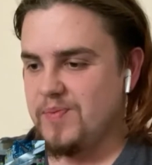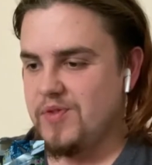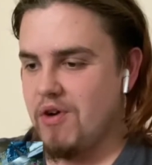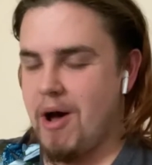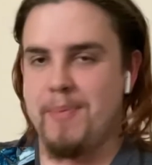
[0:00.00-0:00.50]

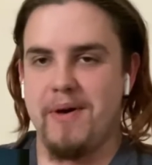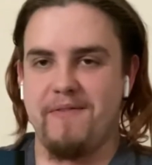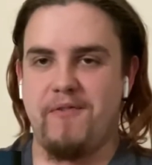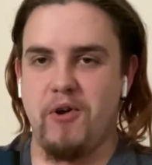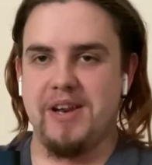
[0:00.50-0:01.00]
So I put
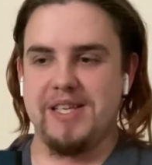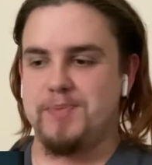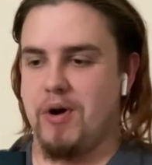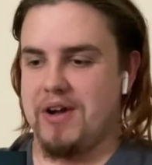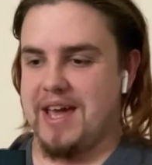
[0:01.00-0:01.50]
food in his
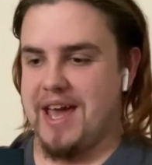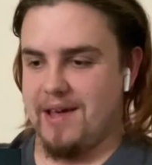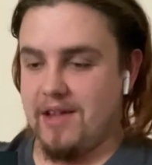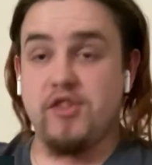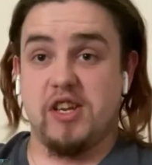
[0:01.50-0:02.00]
pocket,
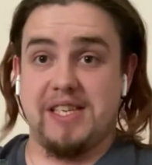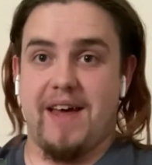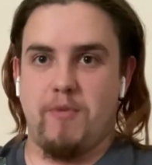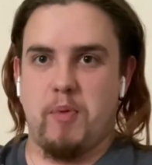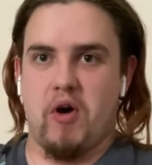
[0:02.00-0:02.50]
doesn't
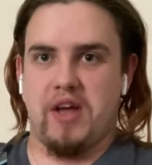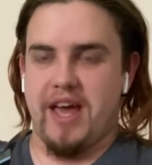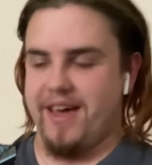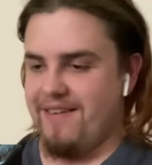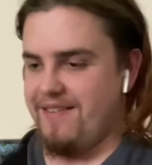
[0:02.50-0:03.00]
have a pocket.